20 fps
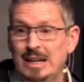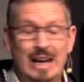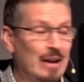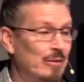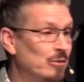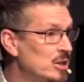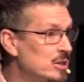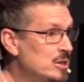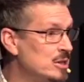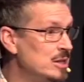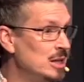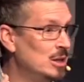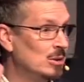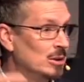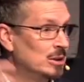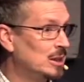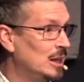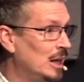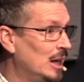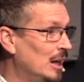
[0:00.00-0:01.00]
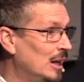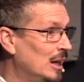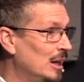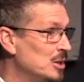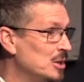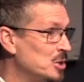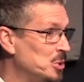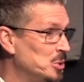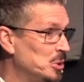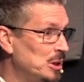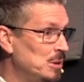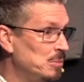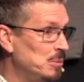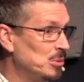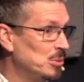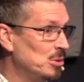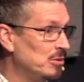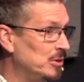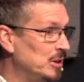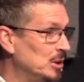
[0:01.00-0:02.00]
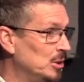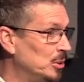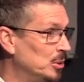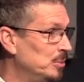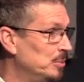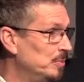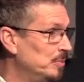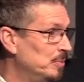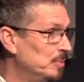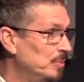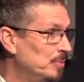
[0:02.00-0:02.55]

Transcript: And every secret thing is going to be revealed.